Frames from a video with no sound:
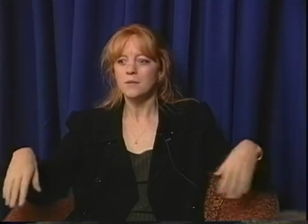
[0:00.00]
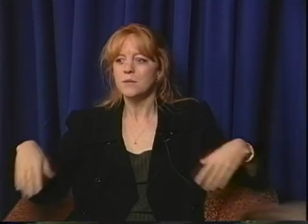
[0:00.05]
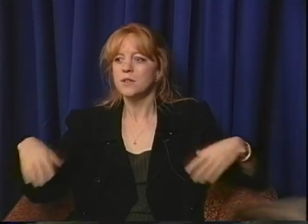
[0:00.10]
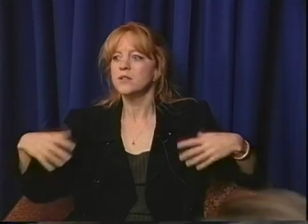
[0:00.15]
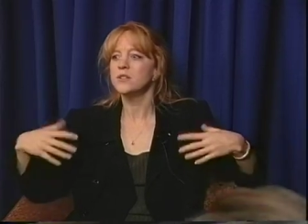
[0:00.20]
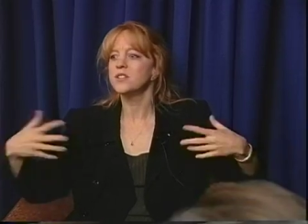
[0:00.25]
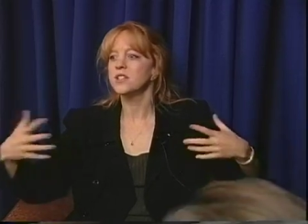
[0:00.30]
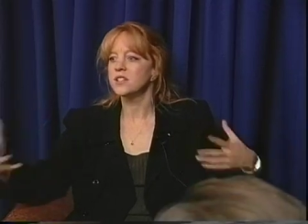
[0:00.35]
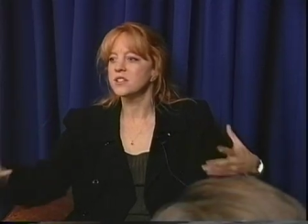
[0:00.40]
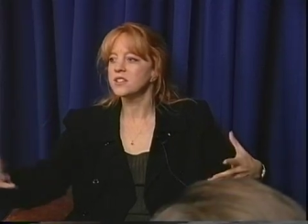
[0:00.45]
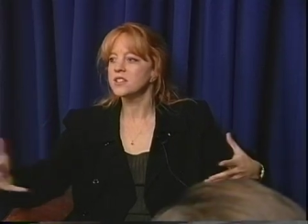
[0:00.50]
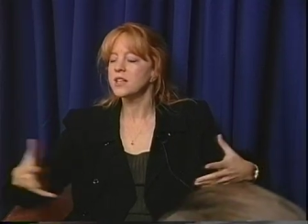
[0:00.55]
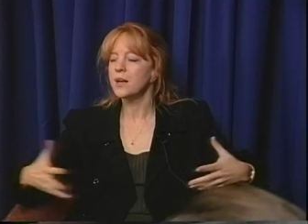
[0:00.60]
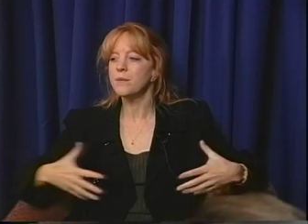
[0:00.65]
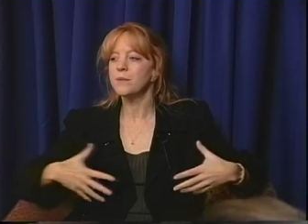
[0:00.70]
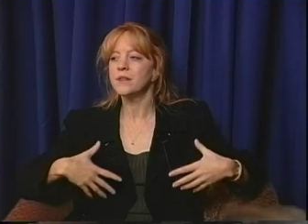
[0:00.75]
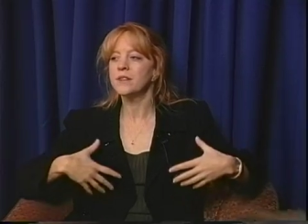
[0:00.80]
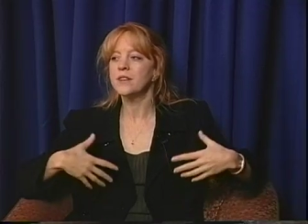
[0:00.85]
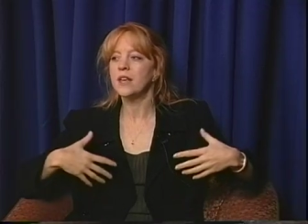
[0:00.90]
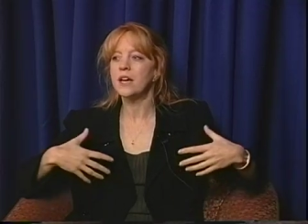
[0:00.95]
Music is
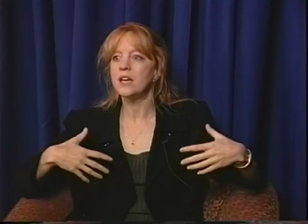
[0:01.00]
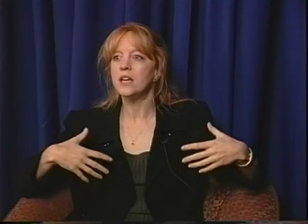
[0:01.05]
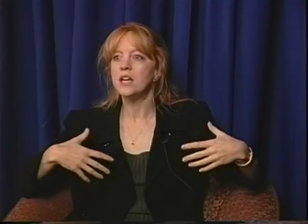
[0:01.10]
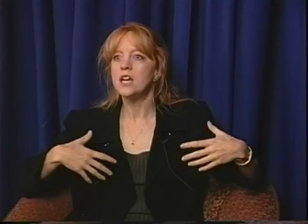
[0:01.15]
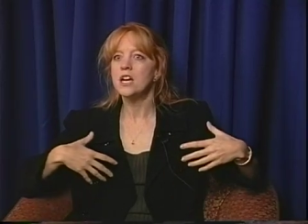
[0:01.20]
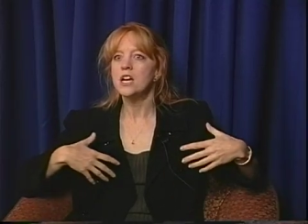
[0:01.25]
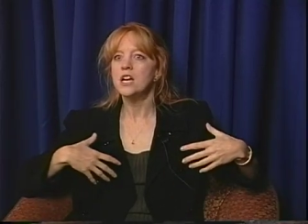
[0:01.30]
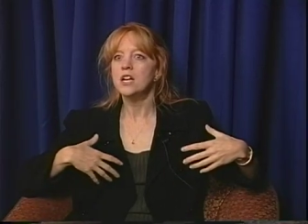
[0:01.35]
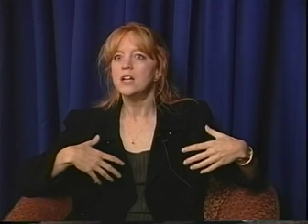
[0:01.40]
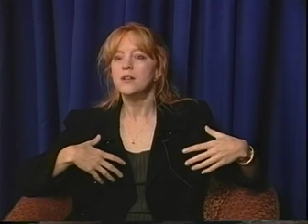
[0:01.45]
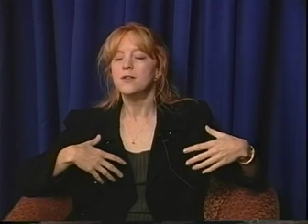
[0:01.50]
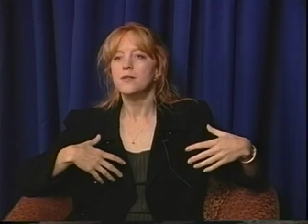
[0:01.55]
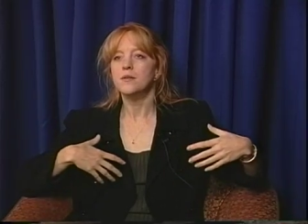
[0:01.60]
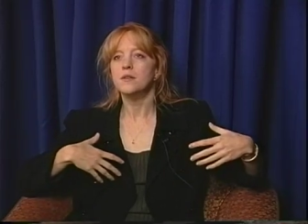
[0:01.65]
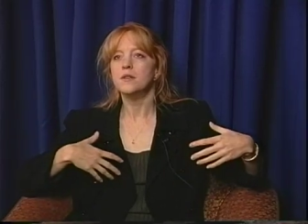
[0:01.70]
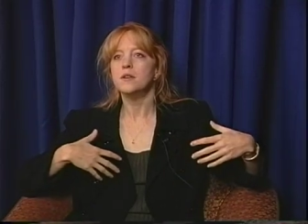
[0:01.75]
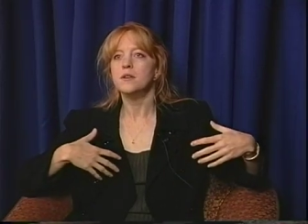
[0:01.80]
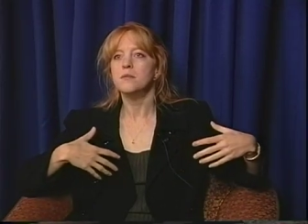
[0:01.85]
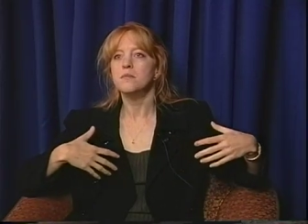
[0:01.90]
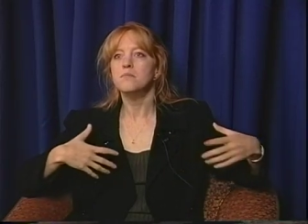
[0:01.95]
something that
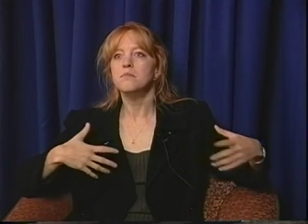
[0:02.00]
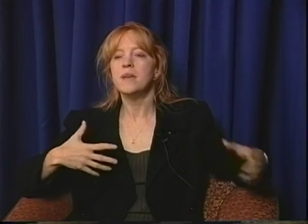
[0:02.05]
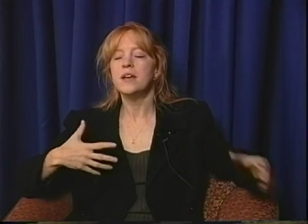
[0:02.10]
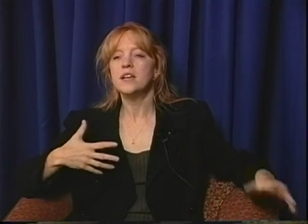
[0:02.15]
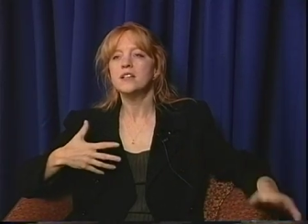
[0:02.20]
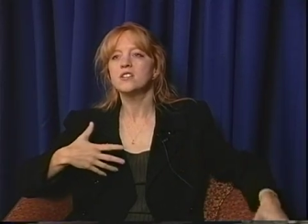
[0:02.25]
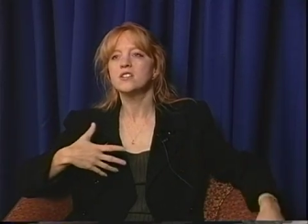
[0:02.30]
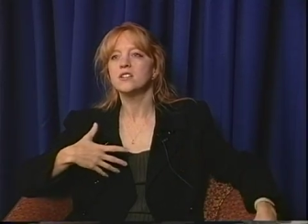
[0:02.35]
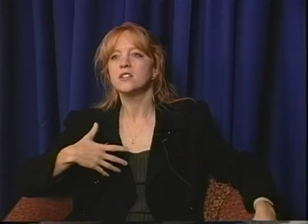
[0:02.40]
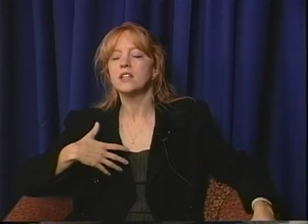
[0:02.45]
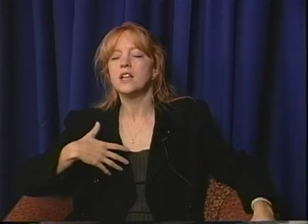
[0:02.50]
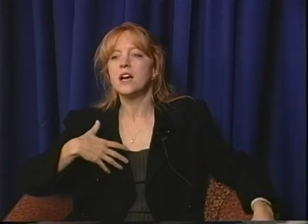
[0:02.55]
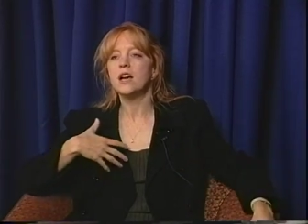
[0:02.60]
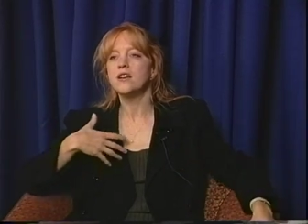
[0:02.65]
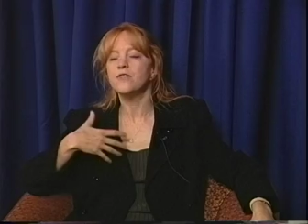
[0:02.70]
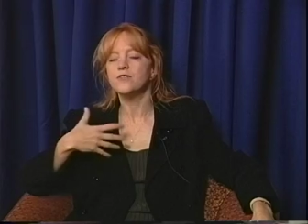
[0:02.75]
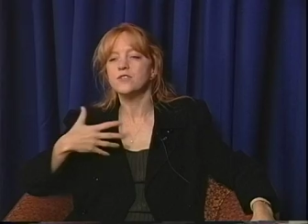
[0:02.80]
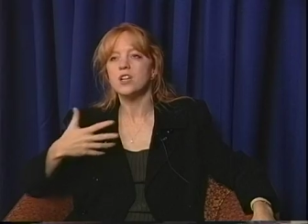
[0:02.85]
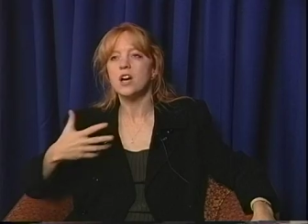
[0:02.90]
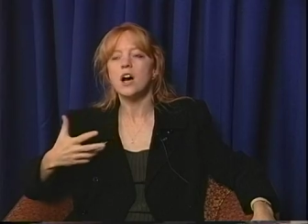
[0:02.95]
makes
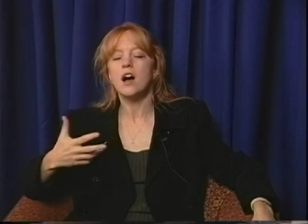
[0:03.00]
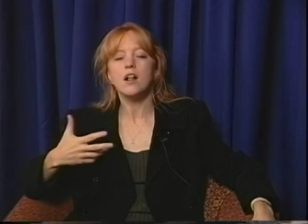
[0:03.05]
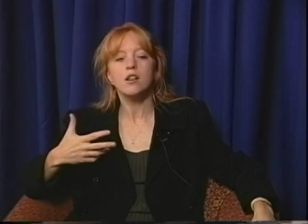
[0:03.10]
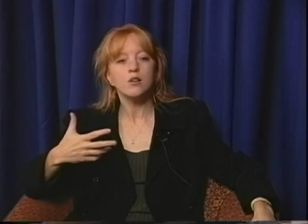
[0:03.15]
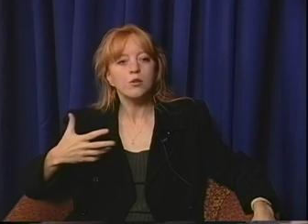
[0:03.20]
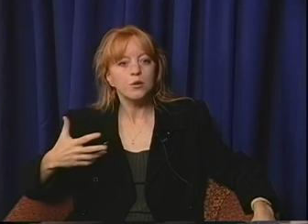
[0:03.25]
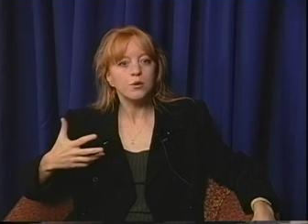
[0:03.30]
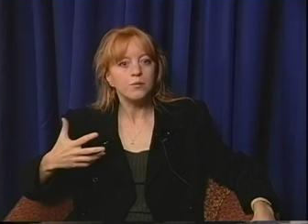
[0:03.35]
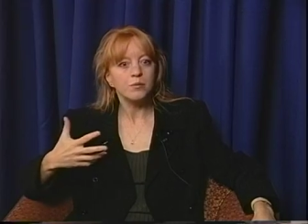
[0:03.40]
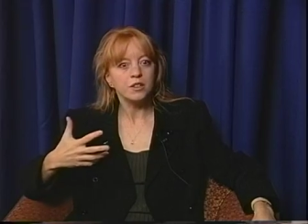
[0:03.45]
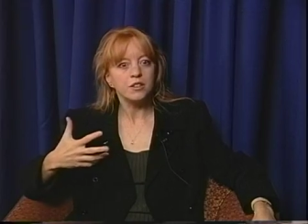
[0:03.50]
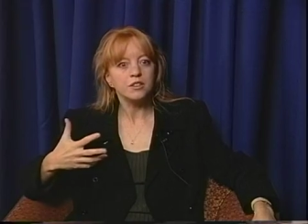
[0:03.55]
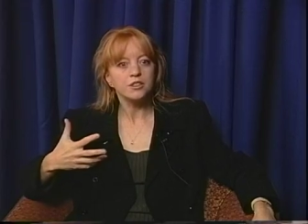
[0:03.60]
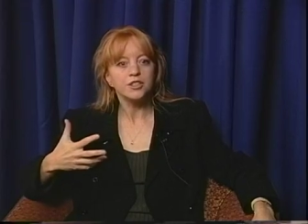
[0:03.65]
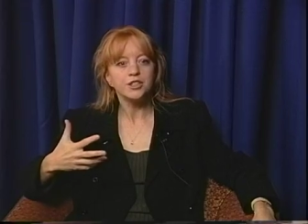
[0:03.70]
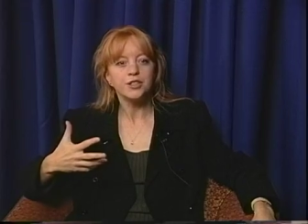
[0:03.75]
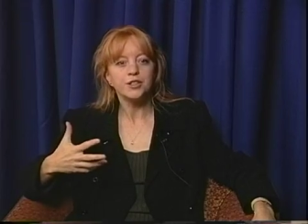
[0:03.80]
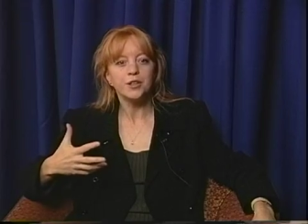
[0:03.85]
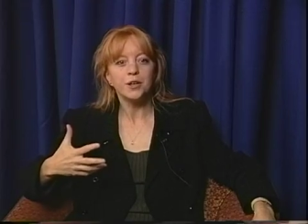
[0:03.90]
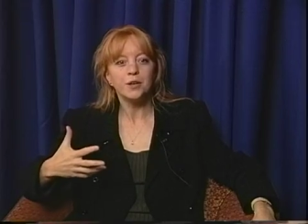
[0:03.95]
life tolerable,
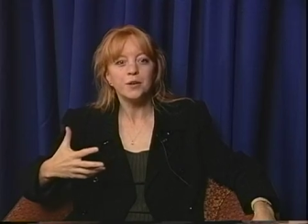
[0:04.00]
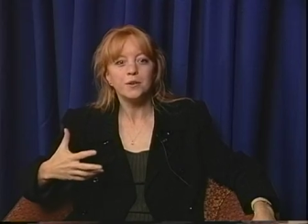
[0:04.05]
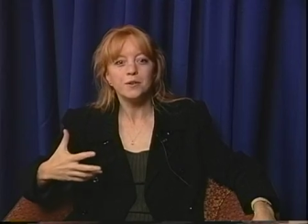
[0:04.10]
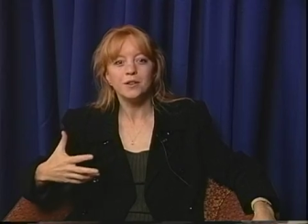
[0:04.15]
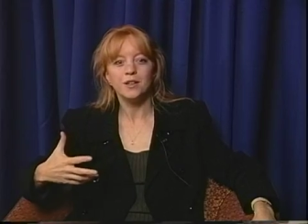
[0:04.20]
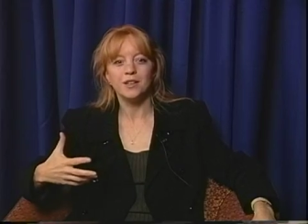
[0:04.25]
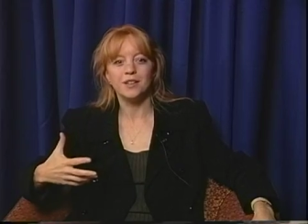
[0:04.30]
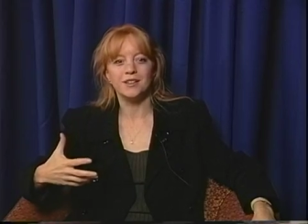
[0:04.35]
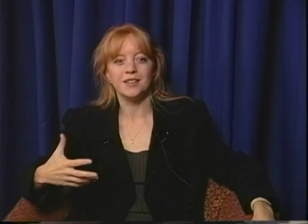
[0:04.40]
you know,